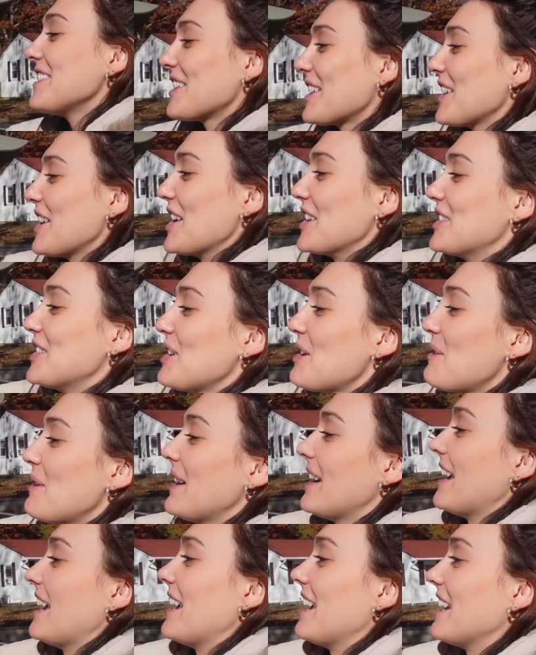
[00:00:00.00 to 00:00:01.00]
you're gonna do
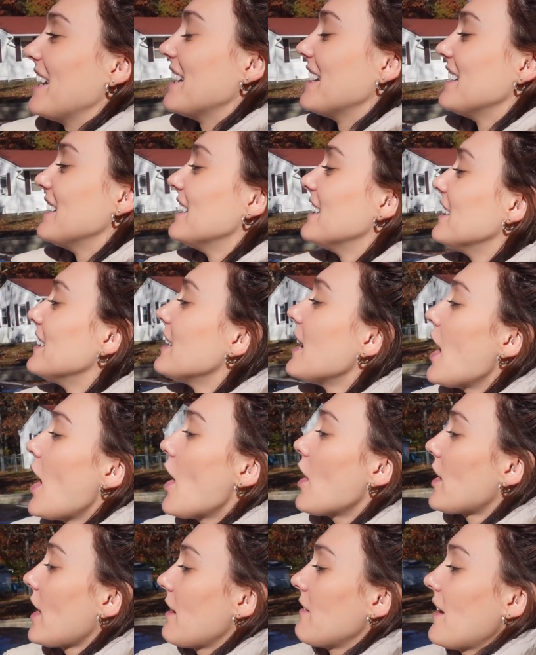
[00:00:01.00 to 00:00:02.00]
it. I'm not gonna do it.
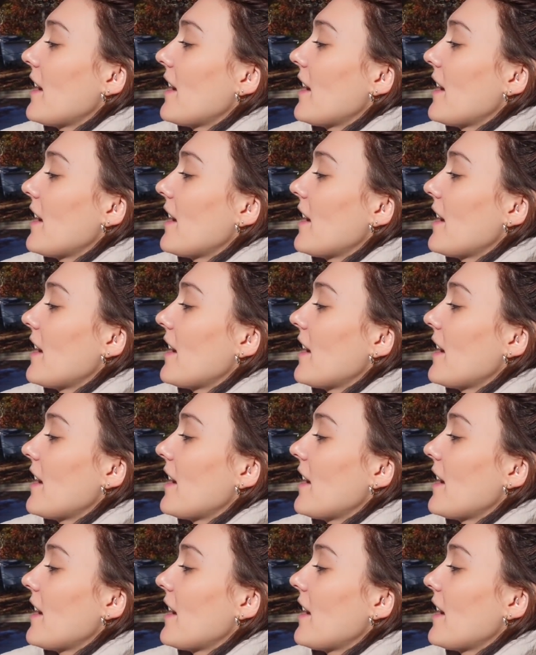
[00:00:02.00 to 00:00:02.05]
Okay,